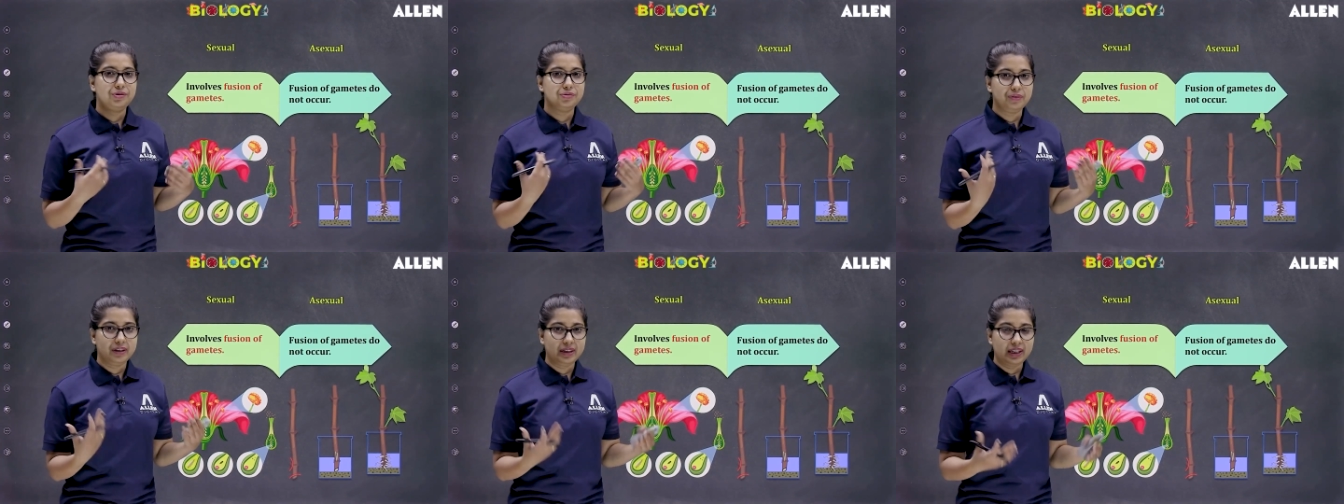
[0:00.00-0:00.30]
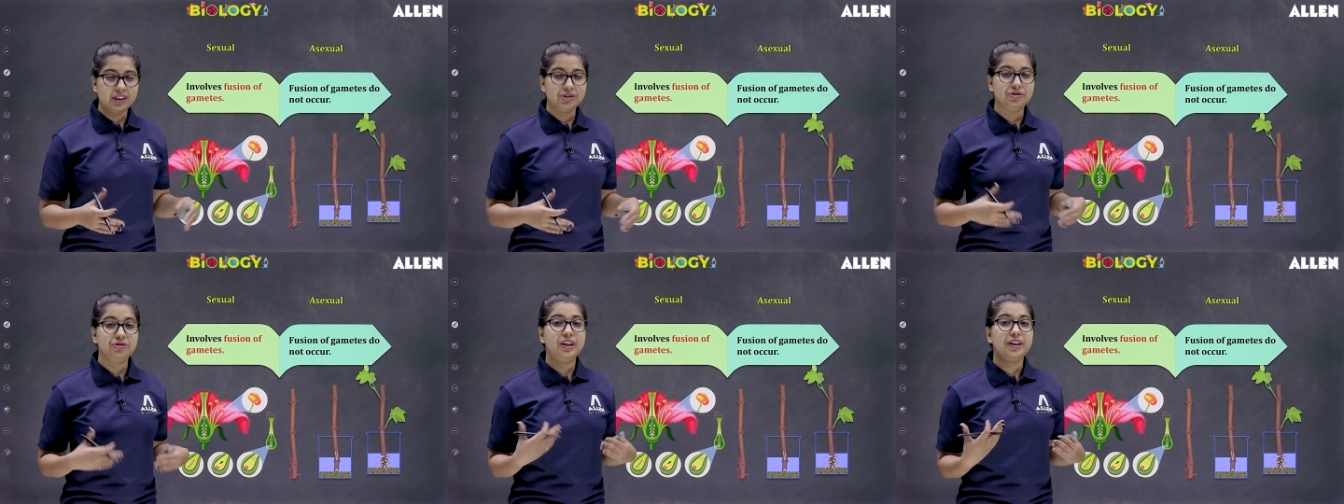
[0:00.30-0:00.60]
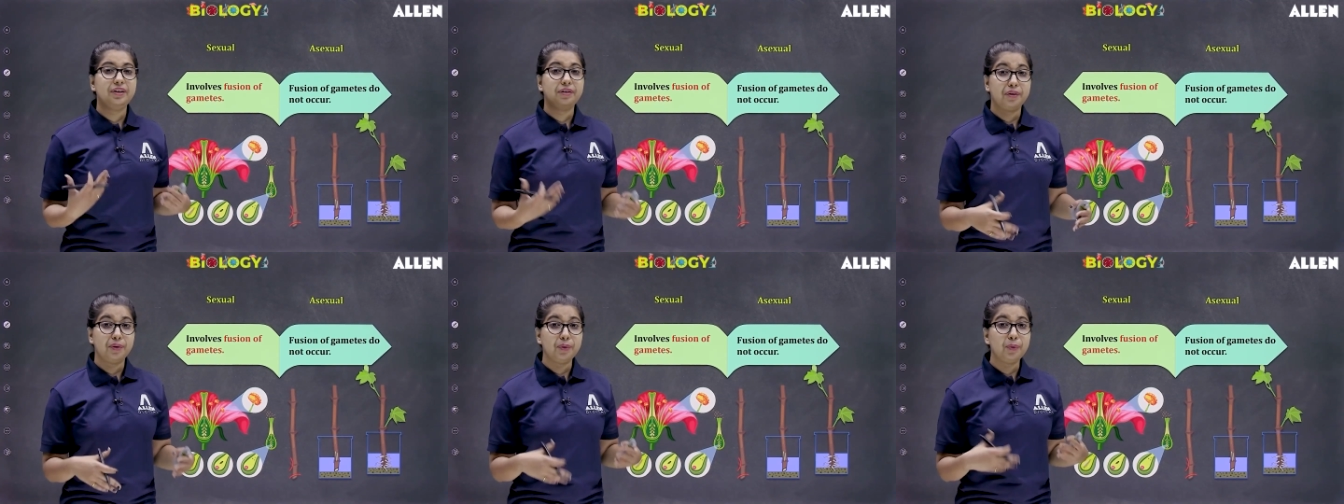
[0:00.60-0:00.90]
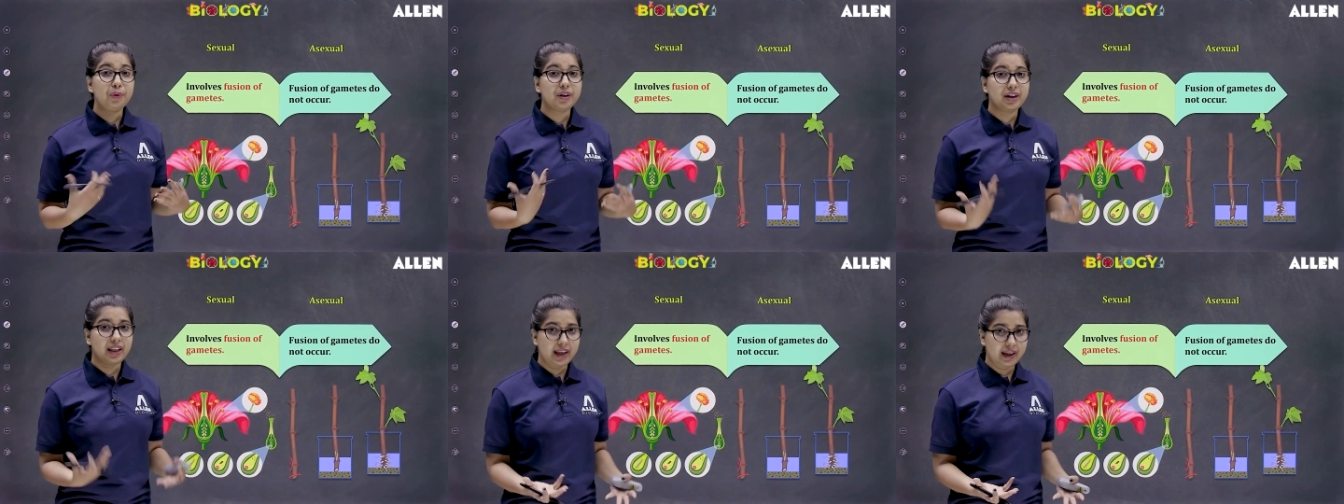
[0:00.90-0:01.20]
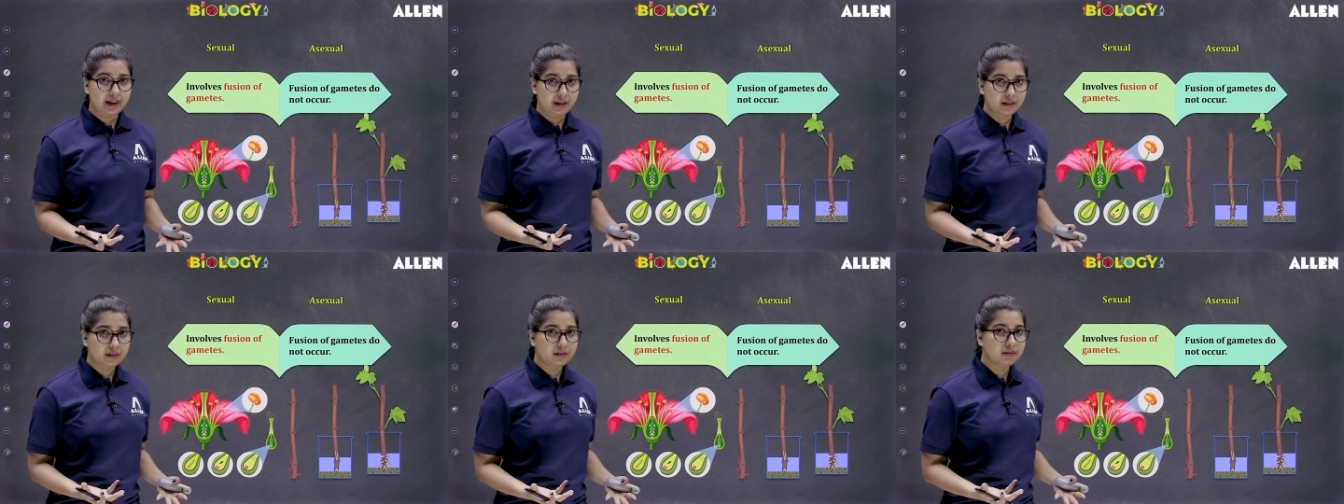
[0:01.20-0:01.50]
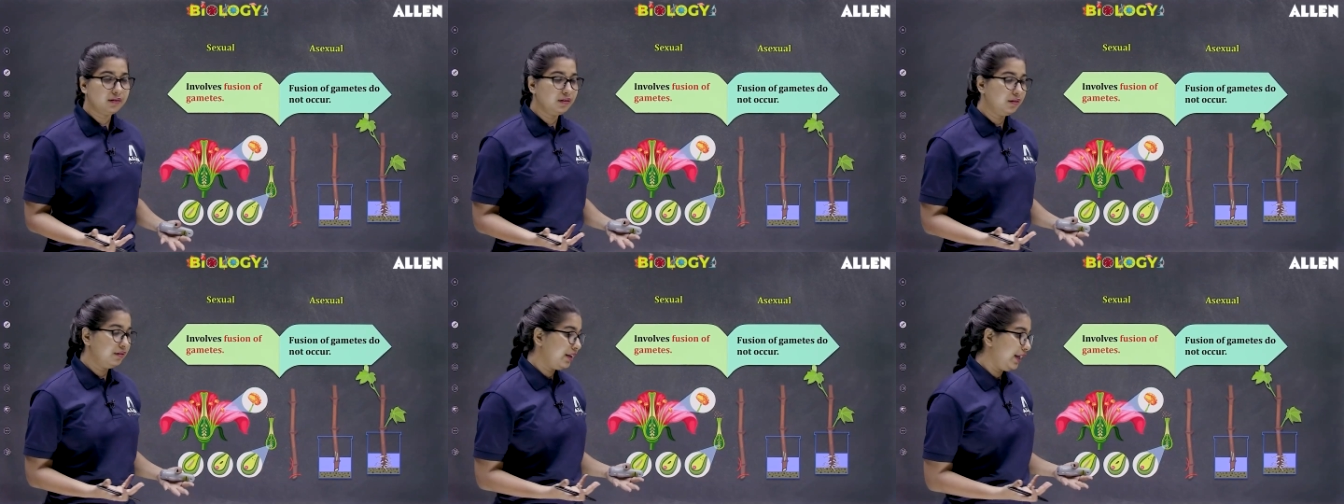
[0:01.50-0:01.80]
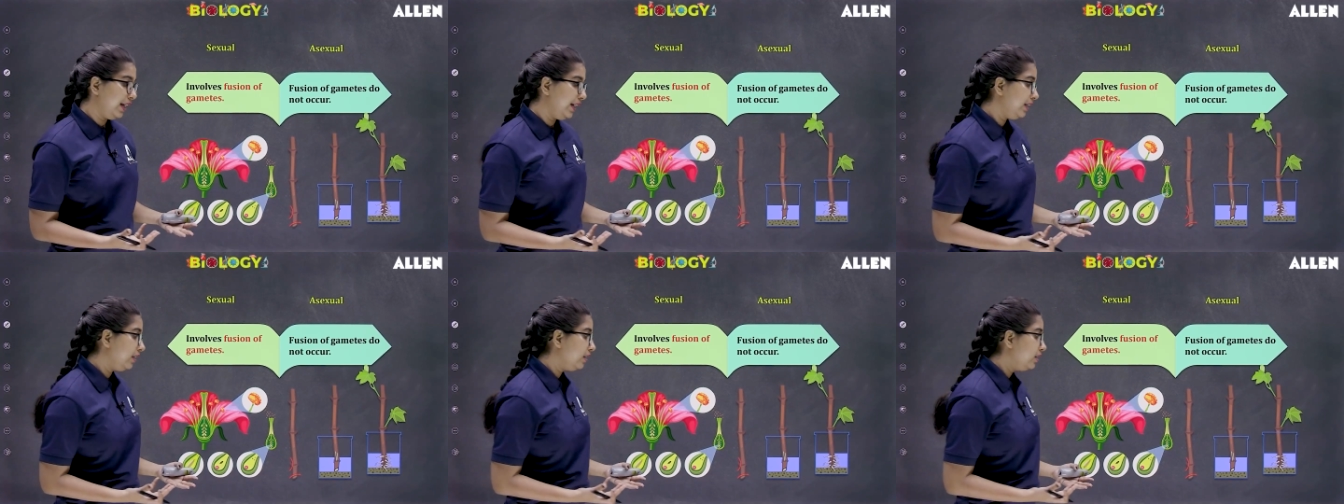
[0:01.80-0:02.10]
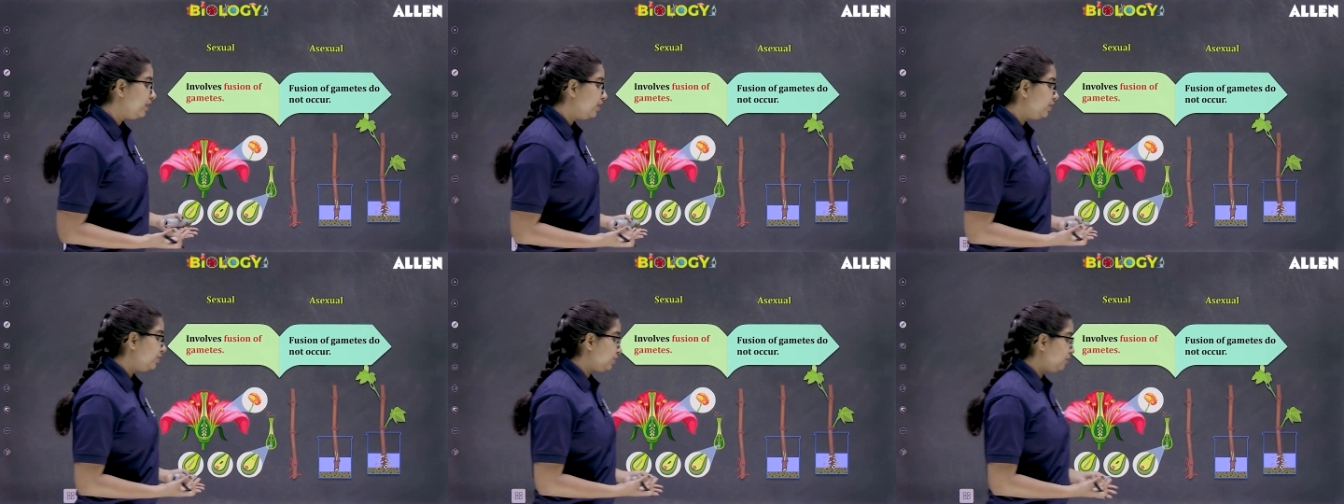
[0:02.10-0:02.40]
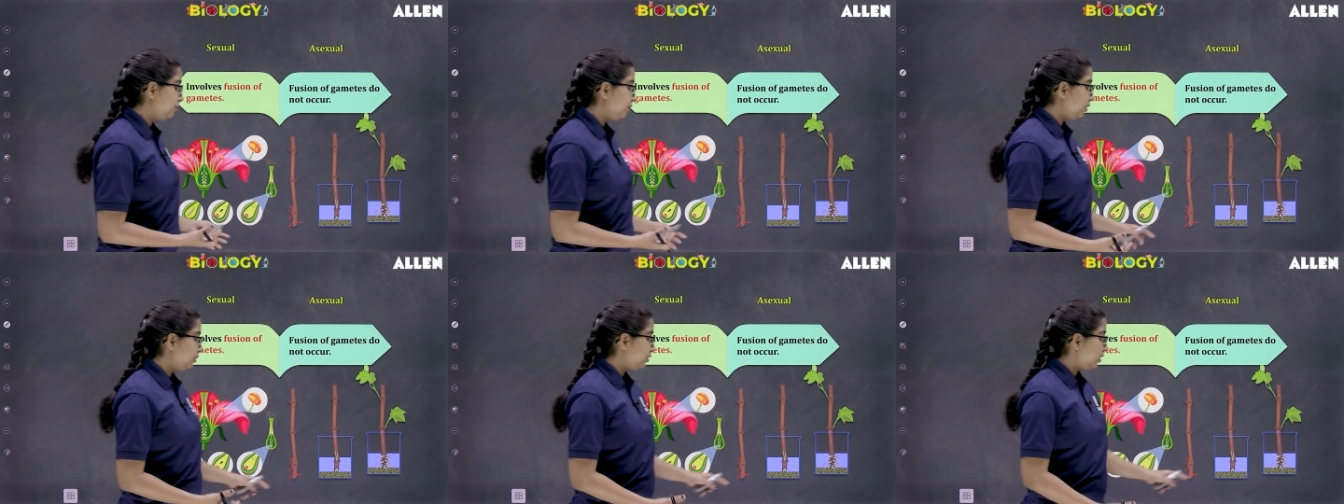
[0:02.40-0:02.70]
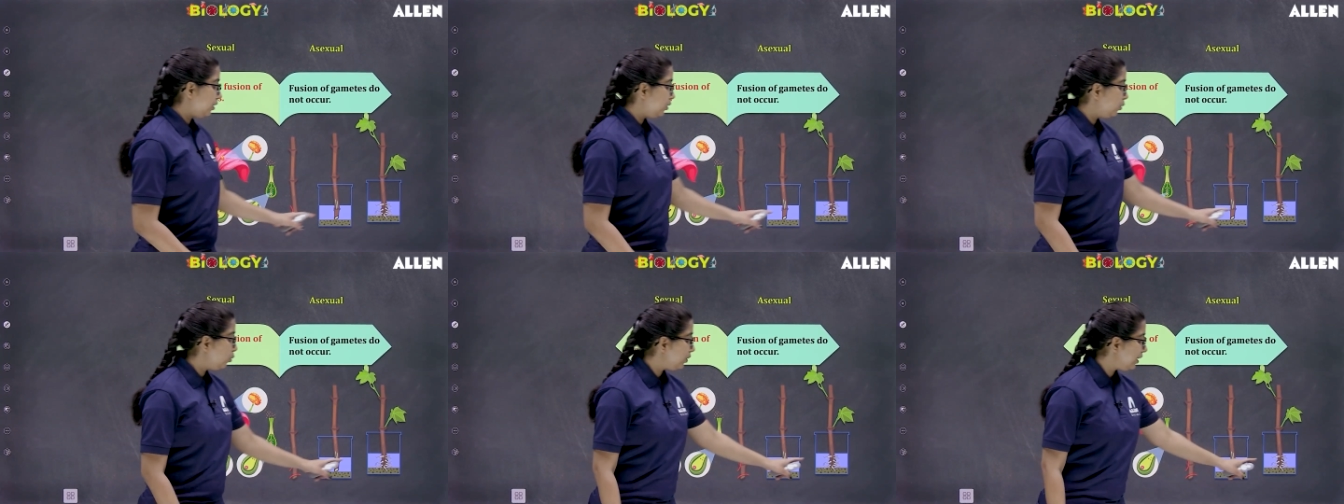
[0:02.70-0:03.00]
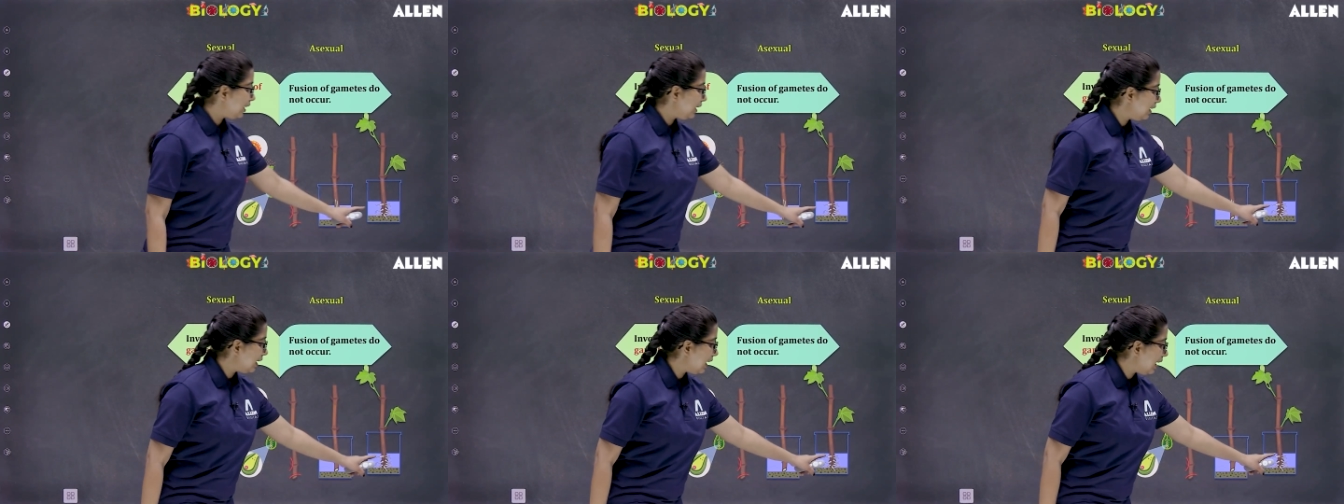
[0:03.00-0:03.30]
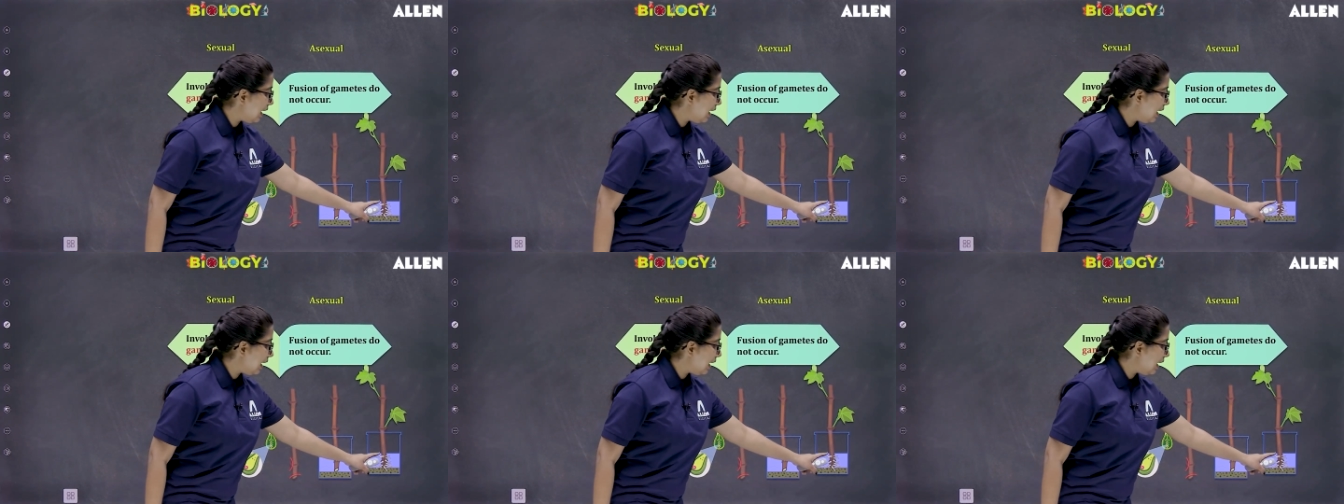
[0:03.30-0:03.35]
to initiate rooting, right? So further rooting